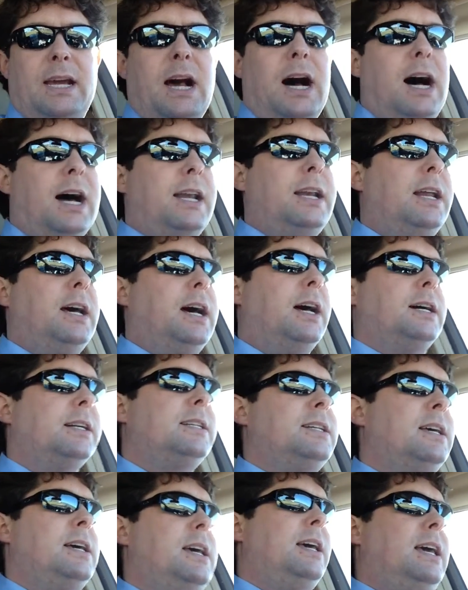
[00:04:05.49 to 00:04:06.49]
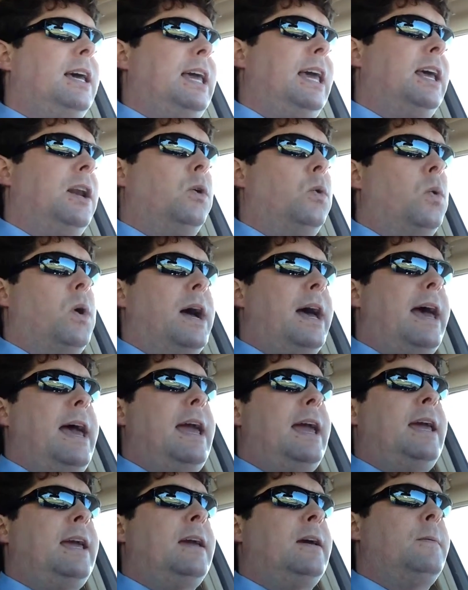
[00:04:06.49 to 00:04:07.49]
conduct in a
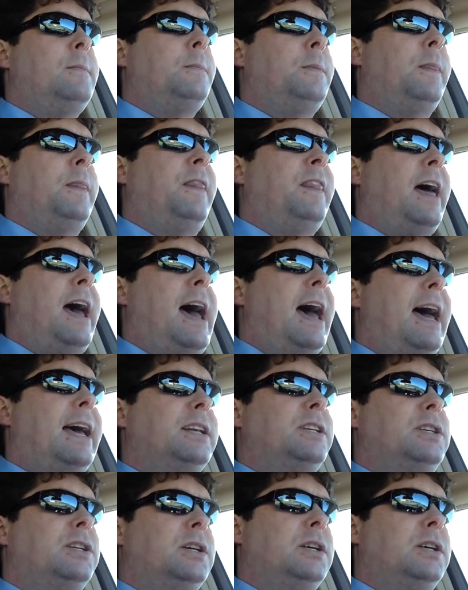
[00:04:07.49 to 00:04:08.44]
way that